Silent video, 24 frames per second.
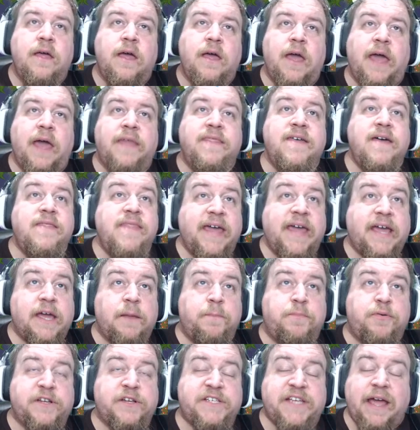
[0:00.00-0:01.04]
And then they can
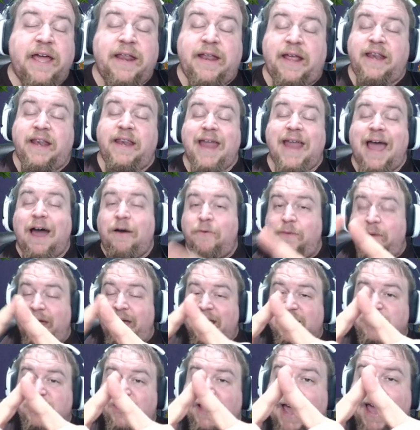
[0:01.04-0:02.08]
present, and now we
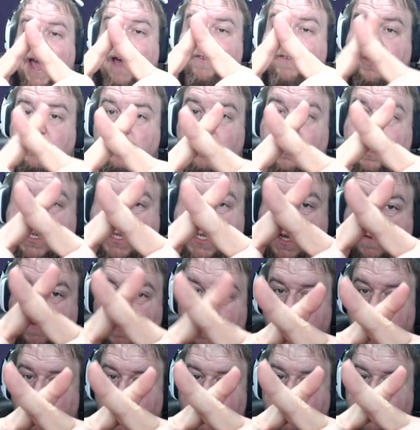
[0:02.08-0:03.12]
actually have a crossover
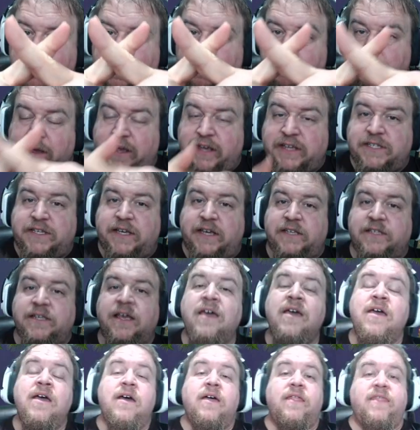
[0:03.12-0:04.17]
point with the PCs.
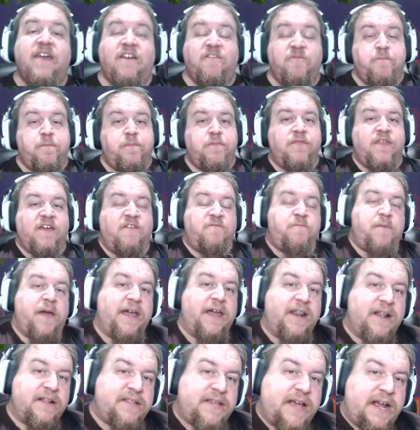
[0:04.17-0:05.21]
They've
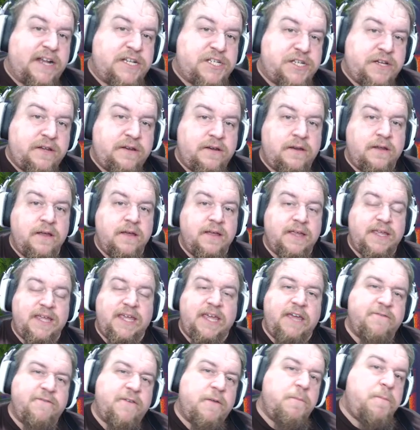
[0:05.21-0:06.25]
paid attention,
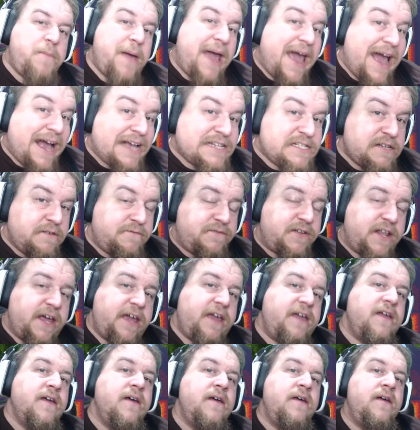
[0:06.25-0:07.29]
even
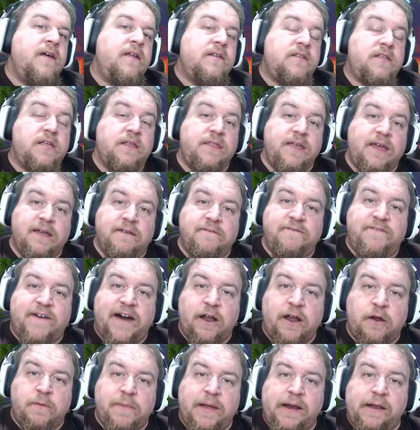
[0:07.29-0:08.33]
passively, to the
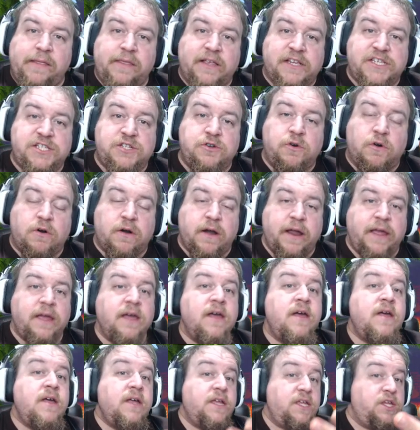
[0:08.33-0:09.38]
environment and the story.
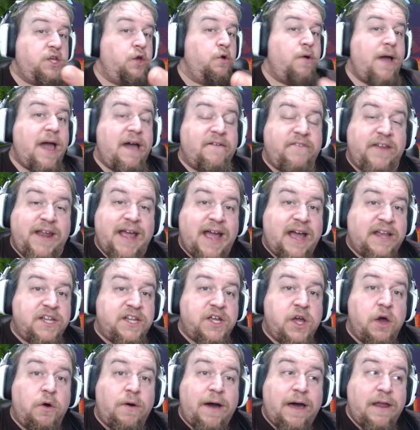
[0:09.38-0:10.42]
You haven't had to
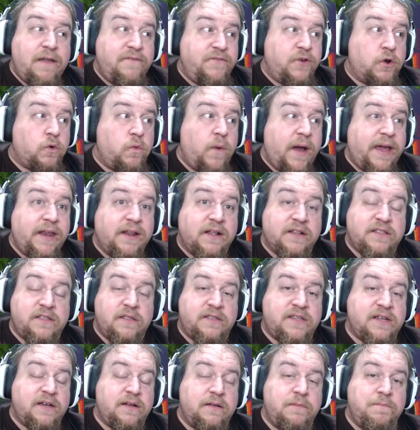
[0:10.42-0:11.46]
go out of your way
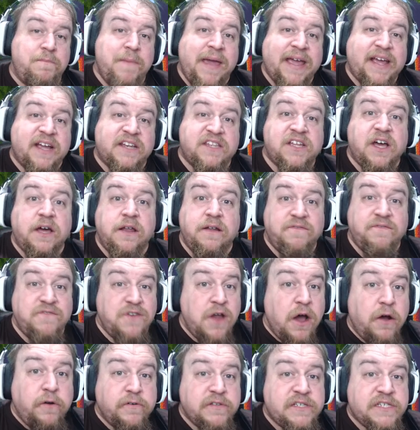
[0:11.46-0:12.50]
to make a ton of
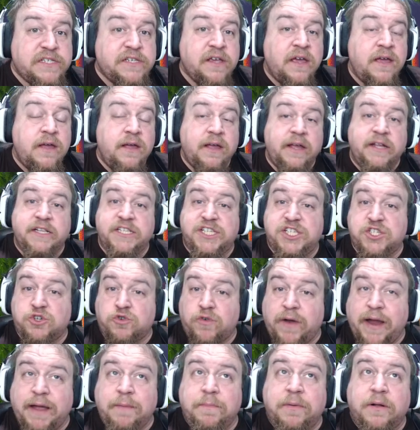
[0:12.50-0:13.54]
notes and
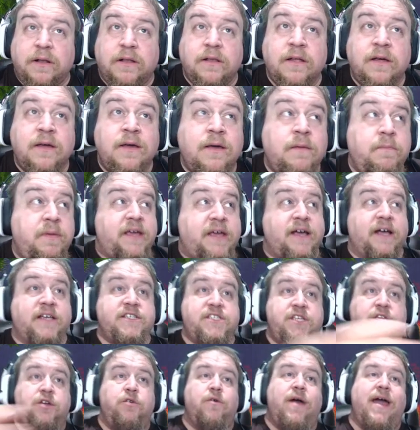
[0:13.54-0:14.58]
scramble,
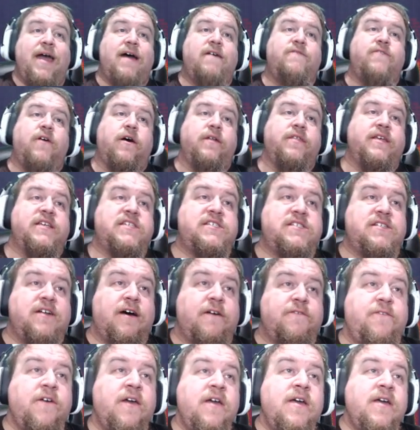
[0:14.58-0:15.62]
because you have all this
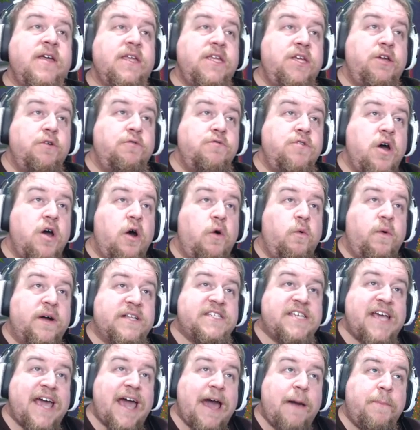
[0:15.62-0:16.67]
stuff. You know
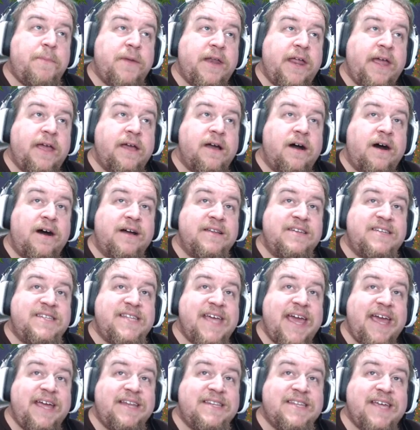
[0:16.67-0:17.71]
what's happening on
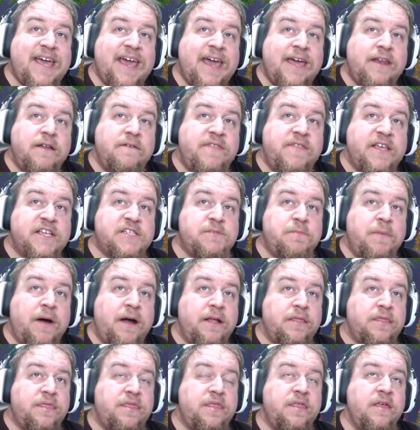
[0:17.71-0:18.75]
day 10 of this
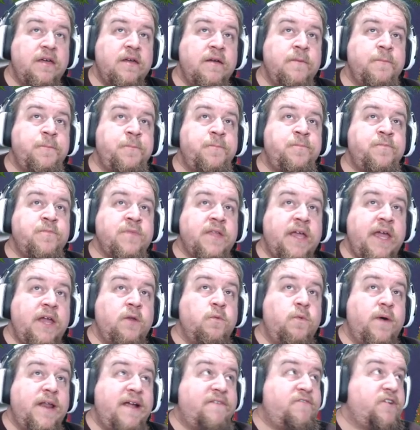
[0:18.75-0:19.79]
month, in
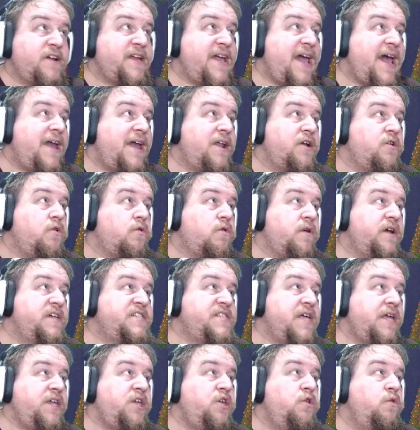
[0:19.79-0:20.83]
whatever categories
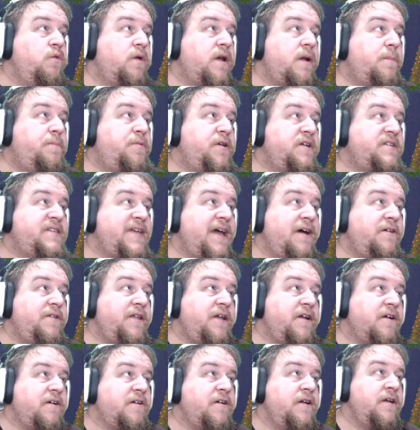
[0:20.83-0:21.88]
that you want to put down
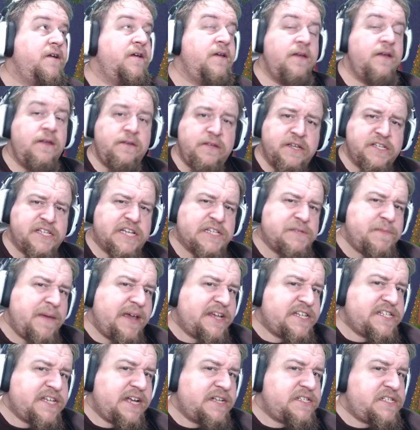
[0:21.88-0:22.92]
here. Does this
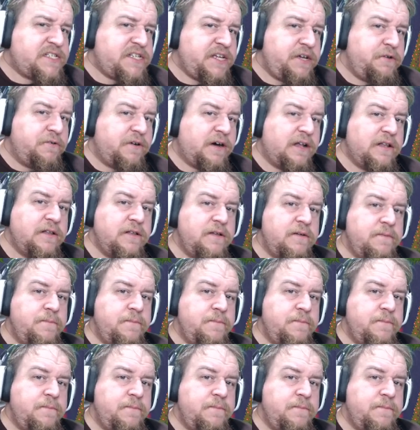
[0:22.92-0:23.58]
make sense to you all?